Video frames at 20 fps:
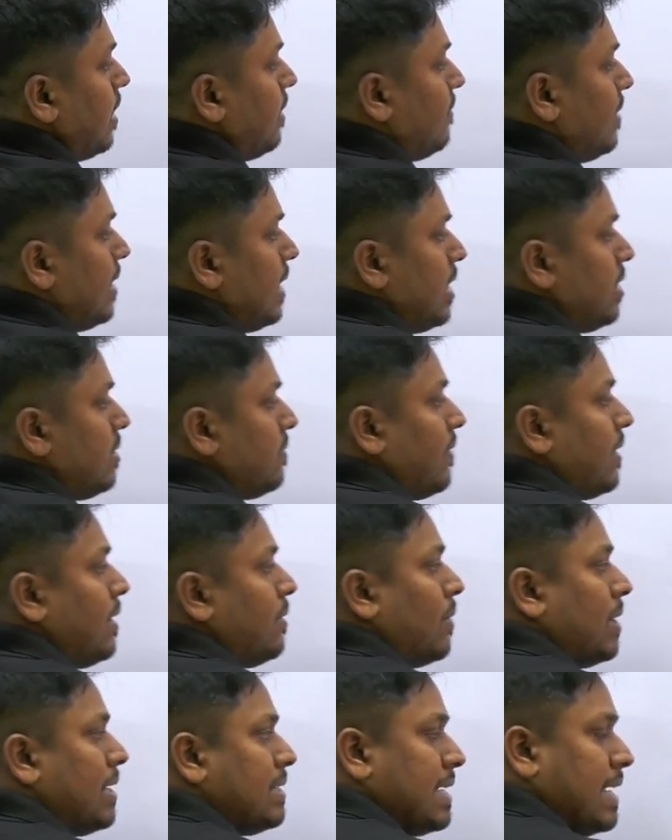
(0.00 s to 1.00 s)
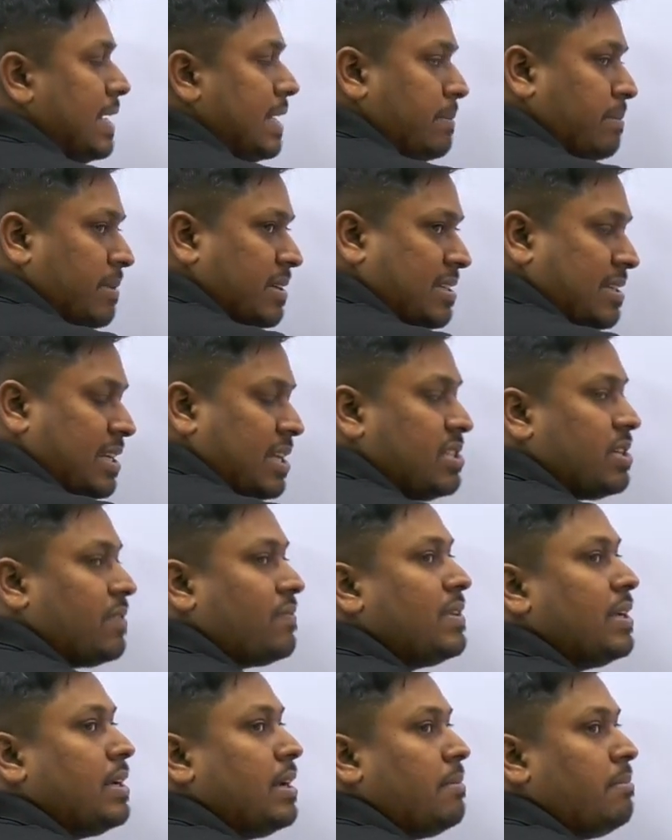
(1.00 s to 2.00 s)
We need to find what is 80%
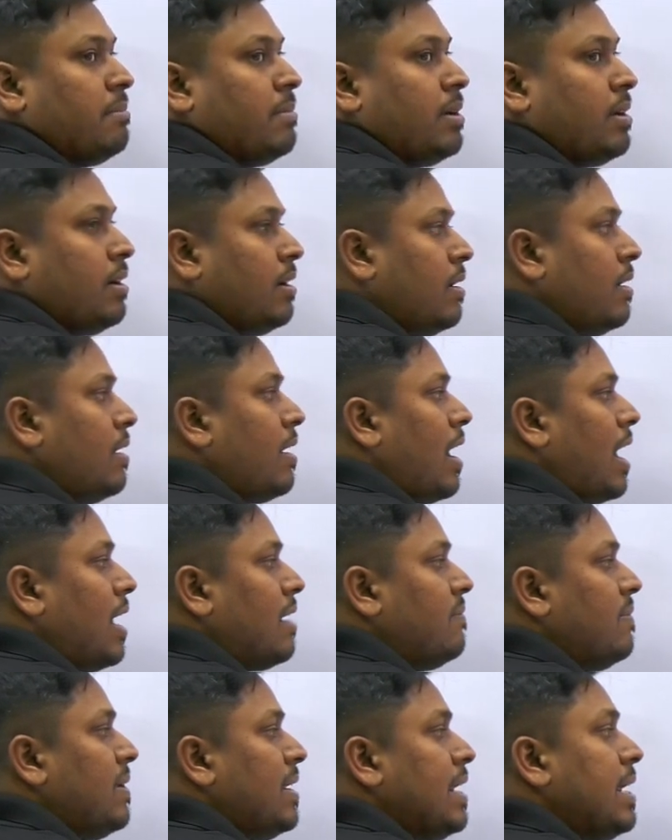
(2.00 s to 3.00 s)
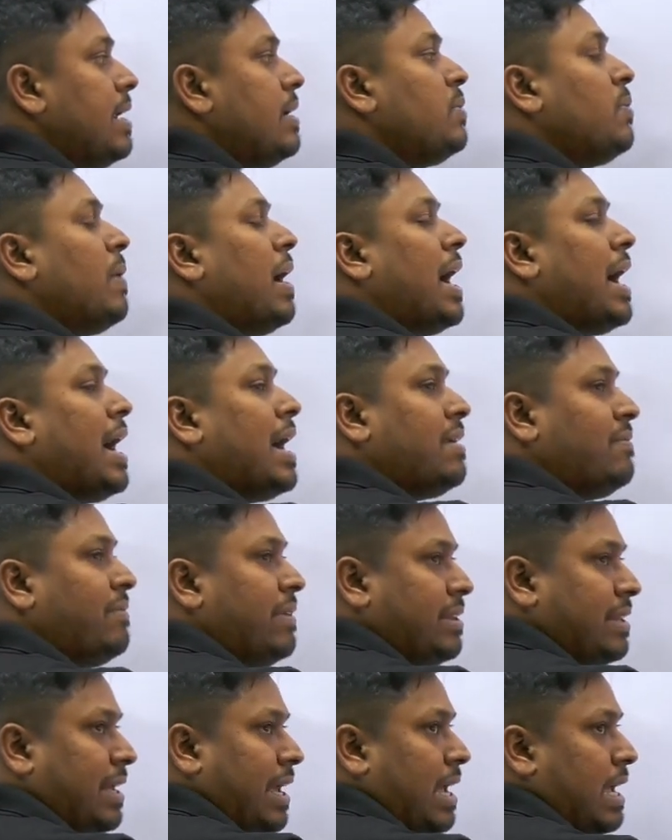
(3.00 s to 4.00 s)
of the number and we need to add
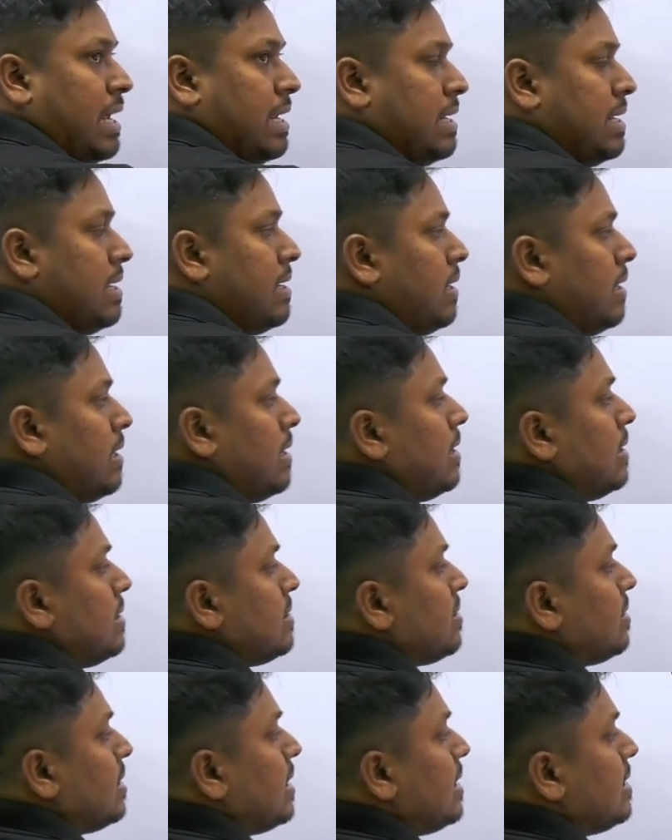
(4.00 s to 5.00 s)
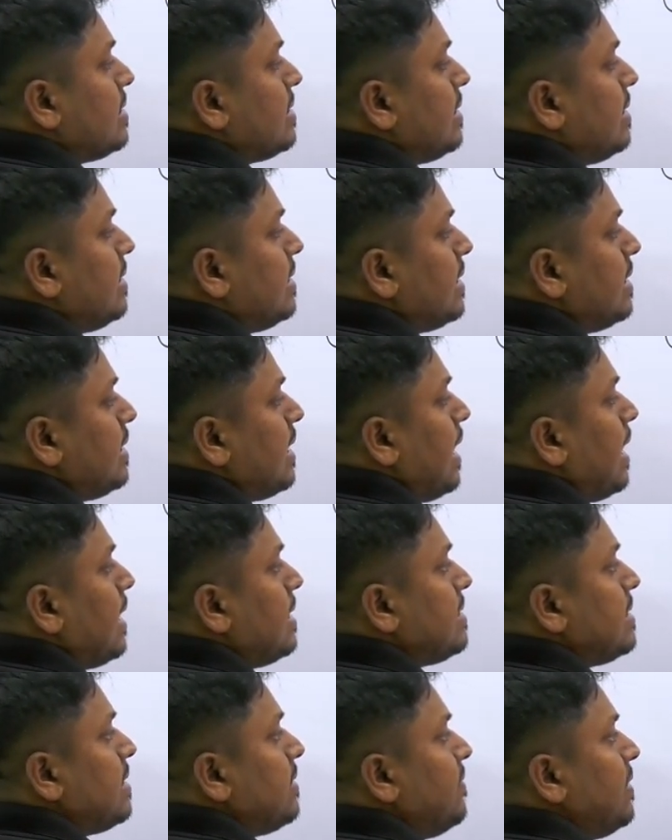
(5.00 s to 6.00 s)
with 80. So the resultant
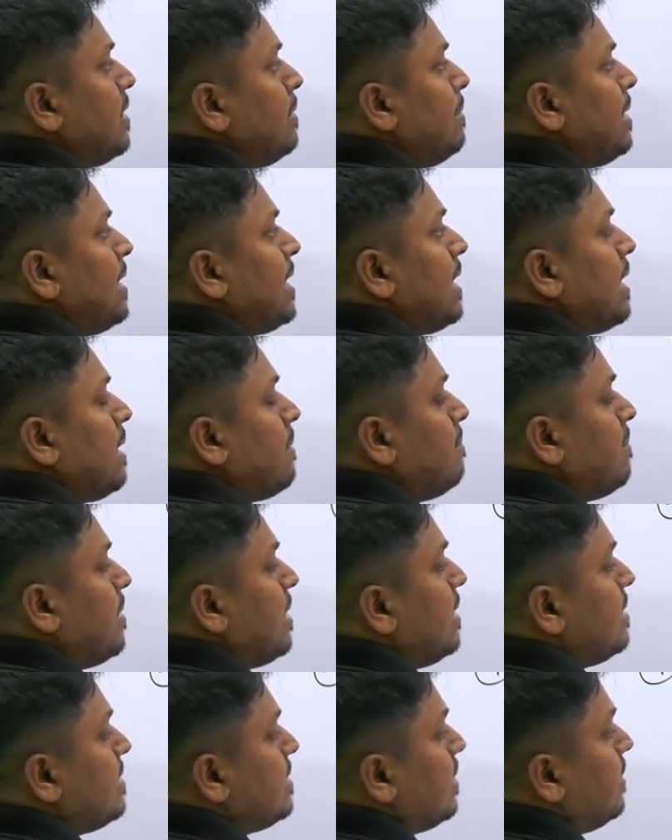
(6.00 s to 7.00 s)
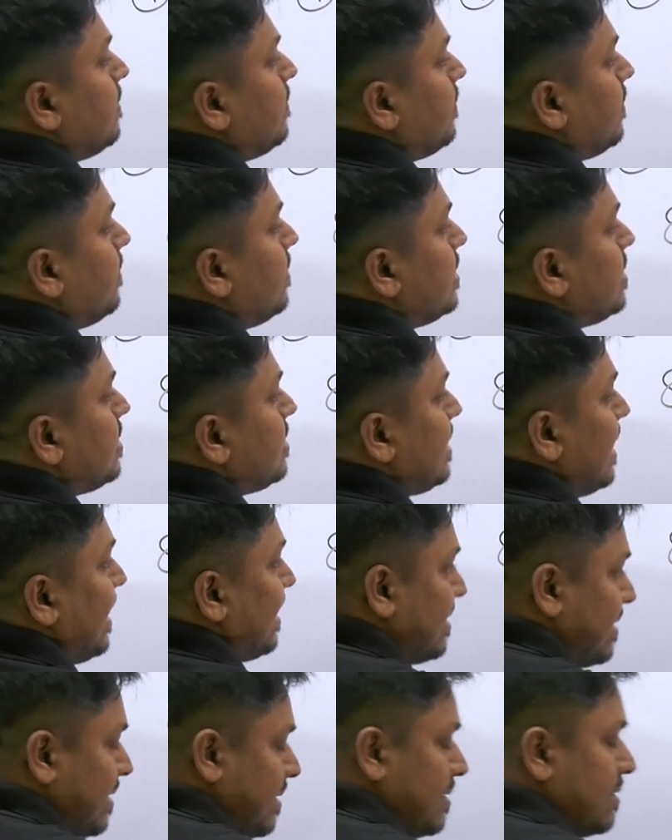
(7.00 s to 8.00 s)
answer will be the number itself, which is
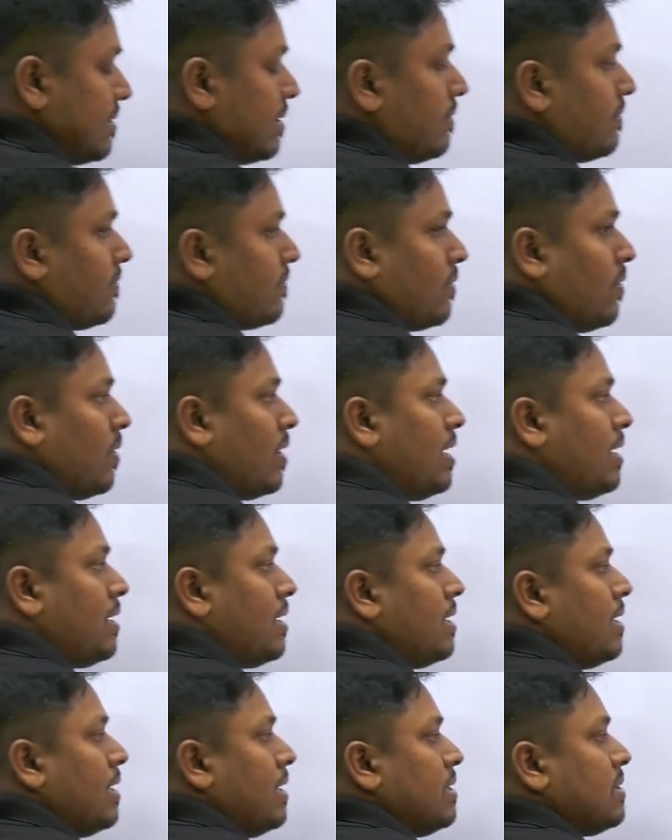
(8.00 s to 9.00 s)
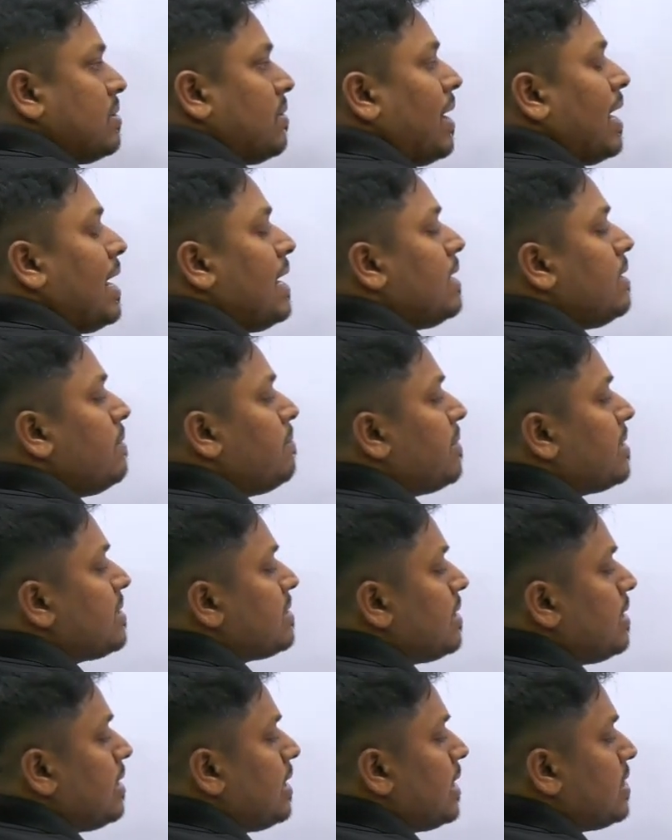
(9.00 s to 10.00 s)
X itself. Got it? So
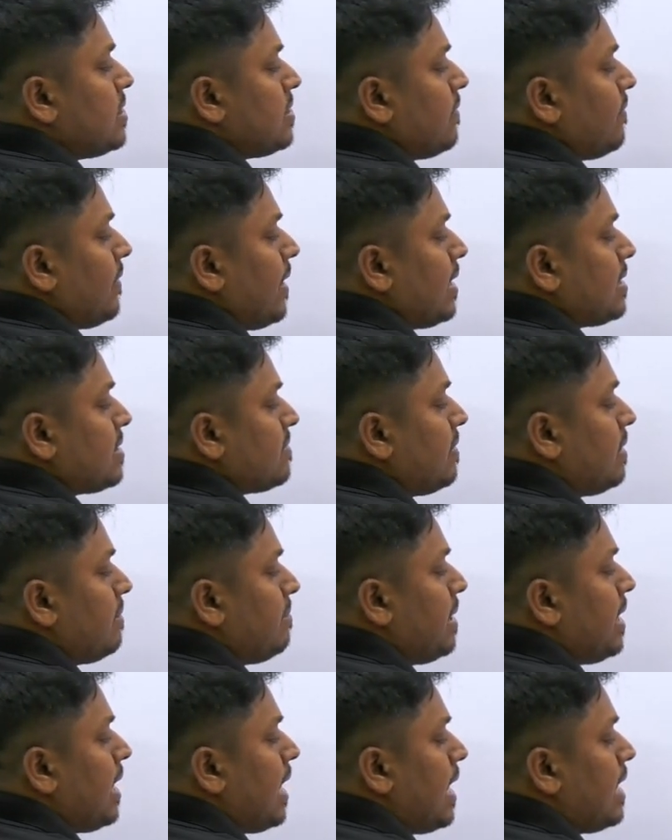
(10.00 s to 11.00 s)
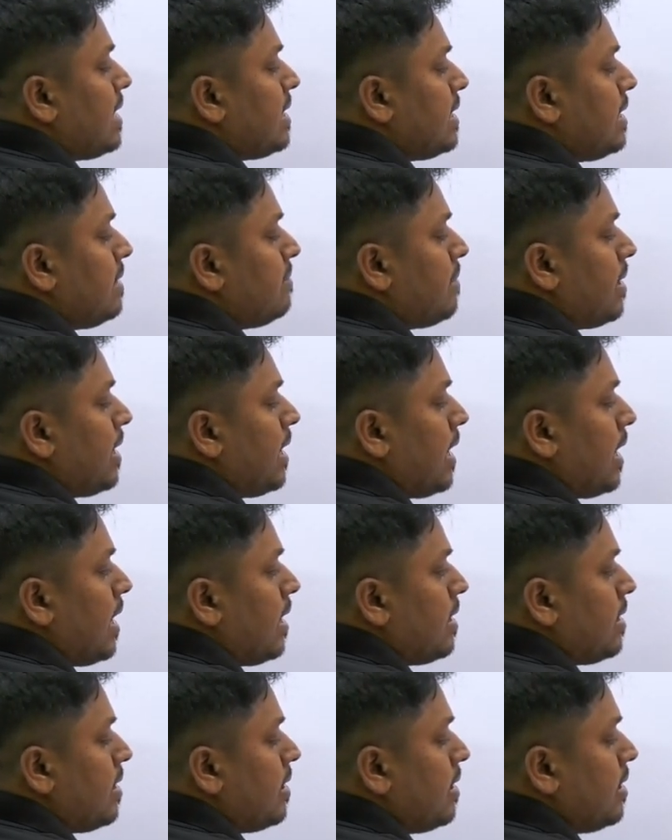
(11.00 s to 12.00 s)
80% of X will be 80 by
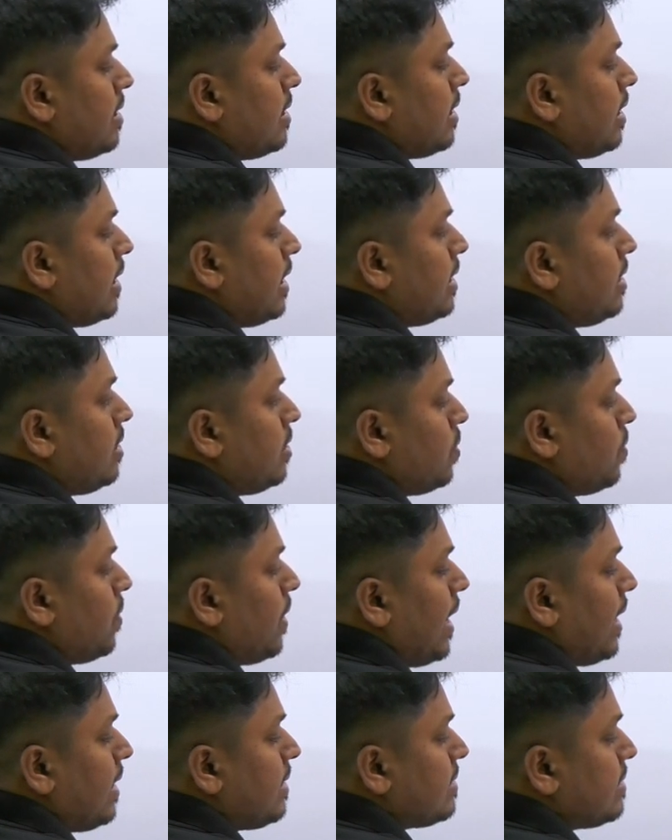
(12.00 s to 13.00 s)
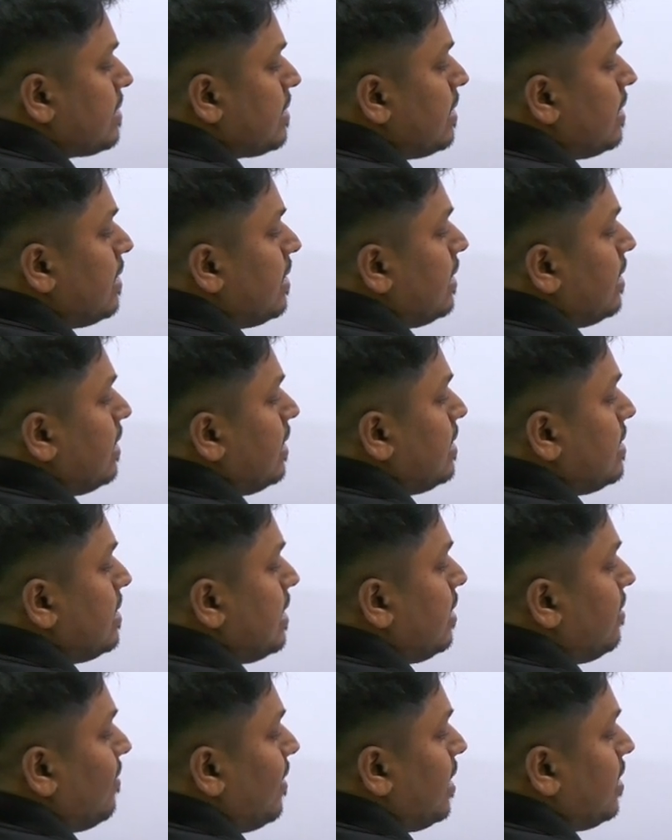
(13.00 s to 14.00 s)
100 into X is
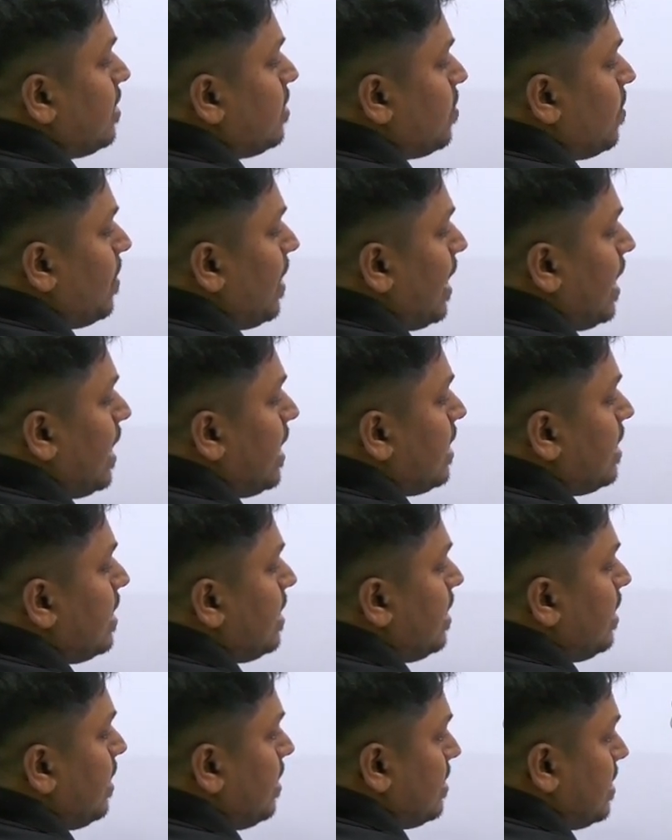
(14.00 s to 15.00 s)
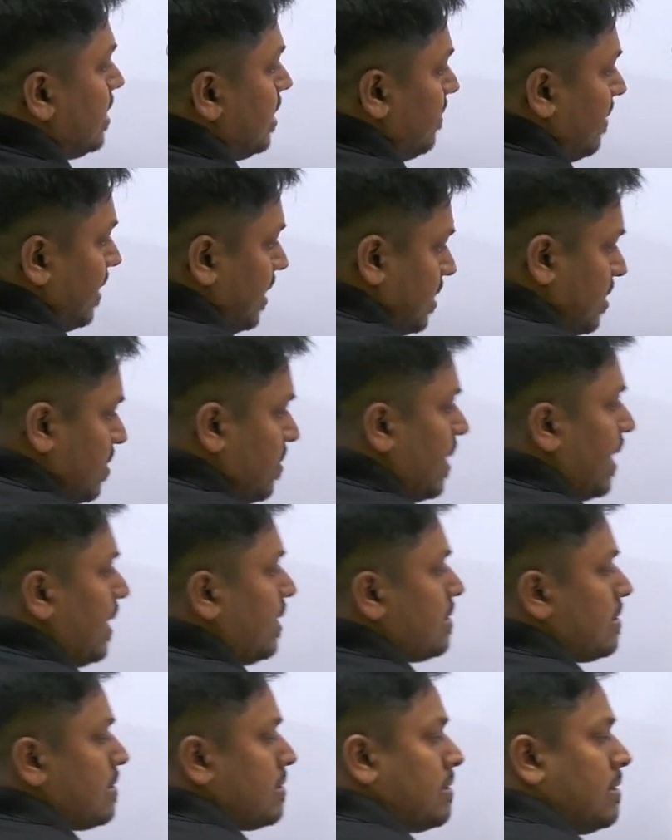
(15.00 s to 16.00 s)
equal to 80 is equal to
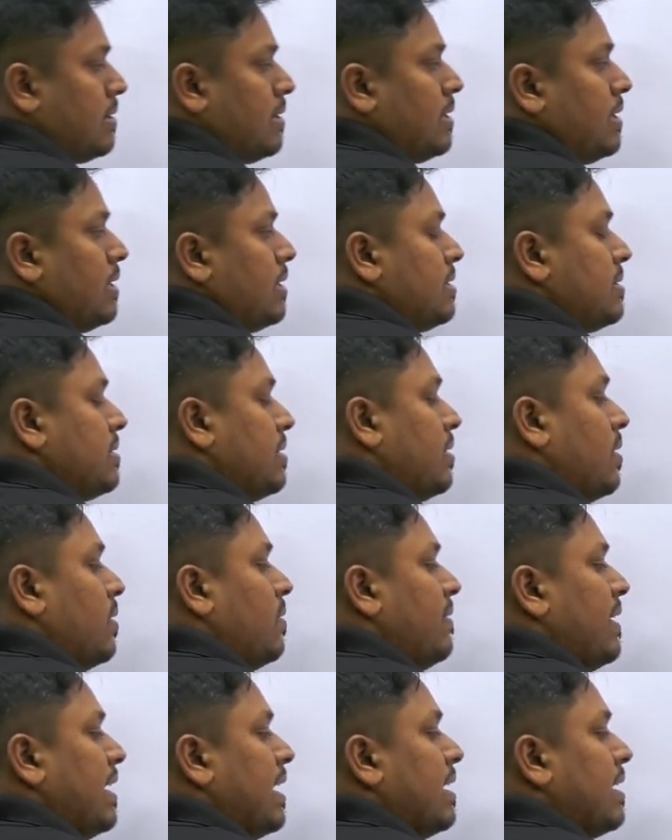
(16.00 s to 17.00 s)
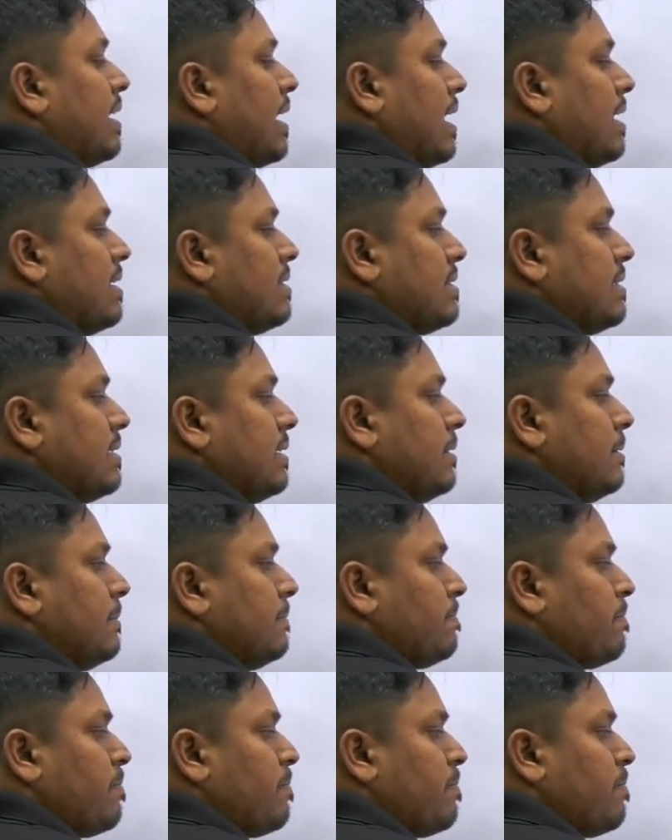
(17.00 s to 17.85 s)
X. So now we can cancel.